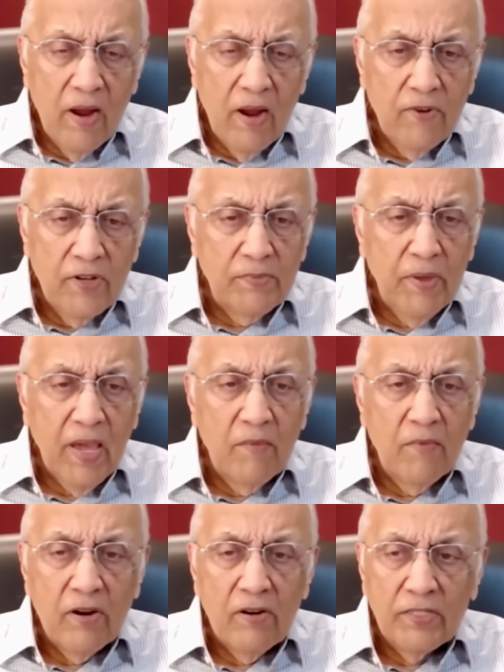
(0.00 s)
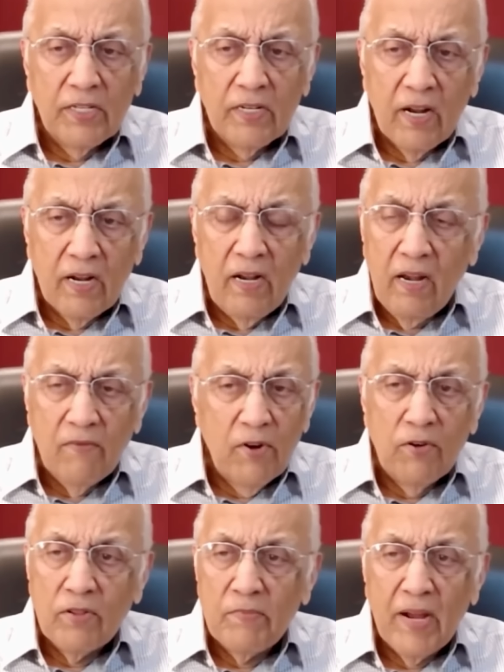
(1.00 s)
When I first became a Christian, I didn't
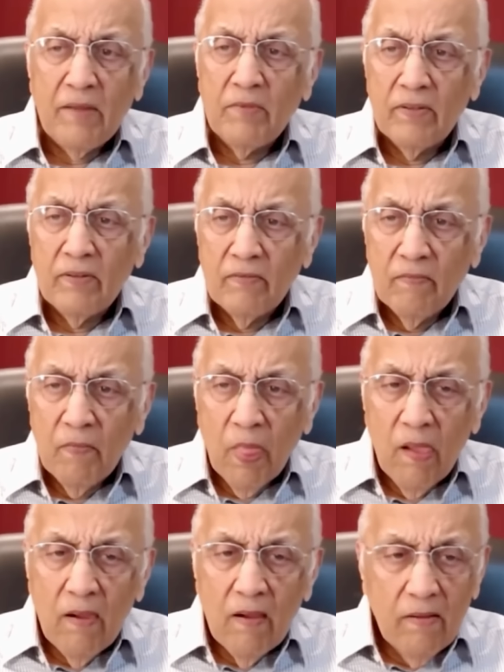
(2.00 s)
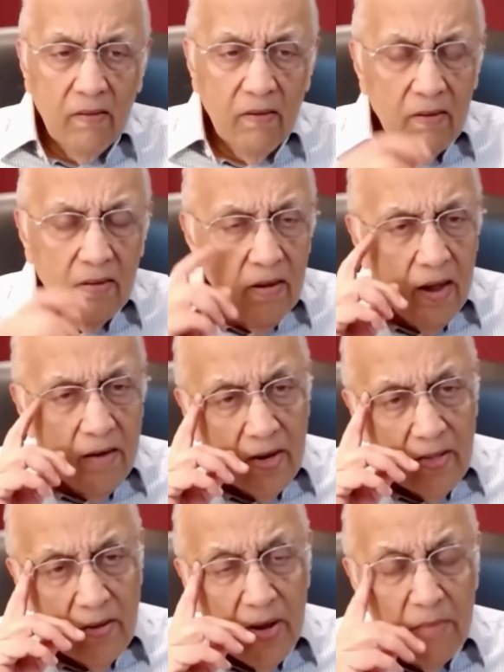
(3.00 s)
even know the Bible. I
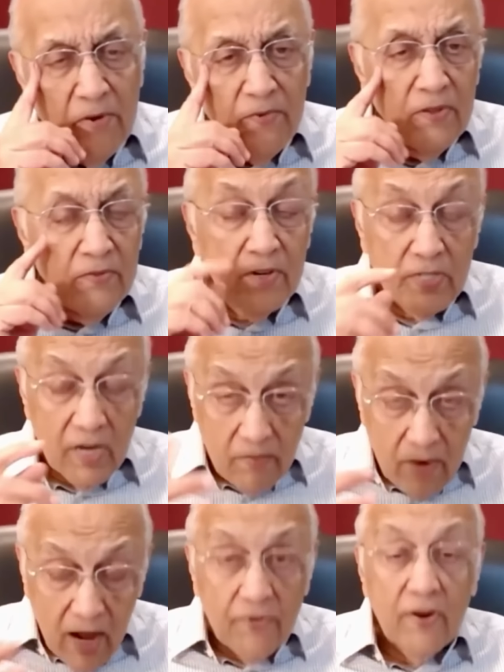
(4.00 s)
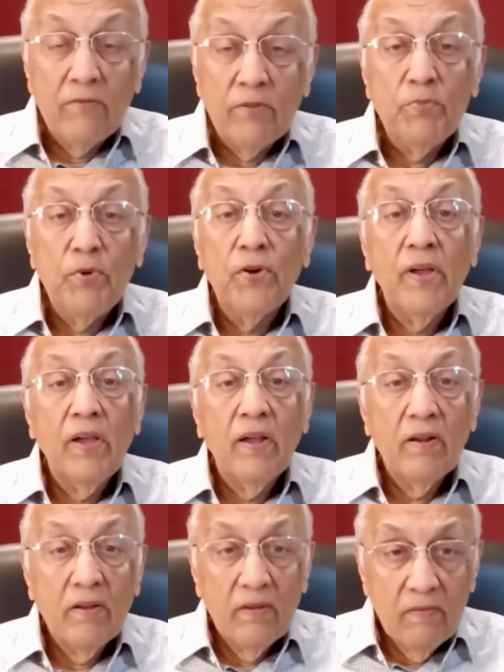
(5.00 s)
read the Bible for the first time after I was born
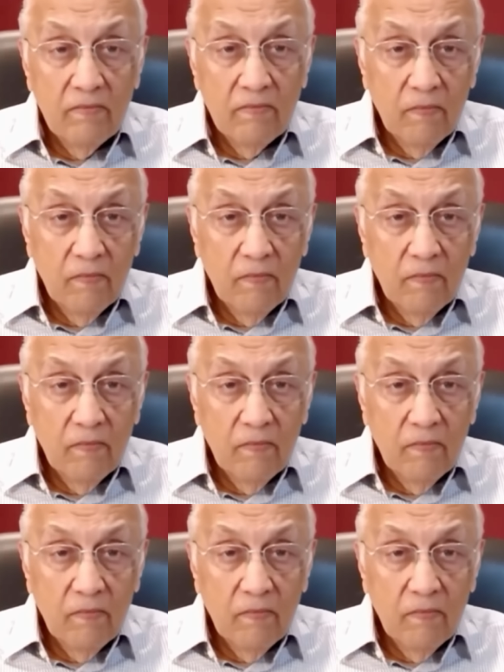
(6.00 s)
again.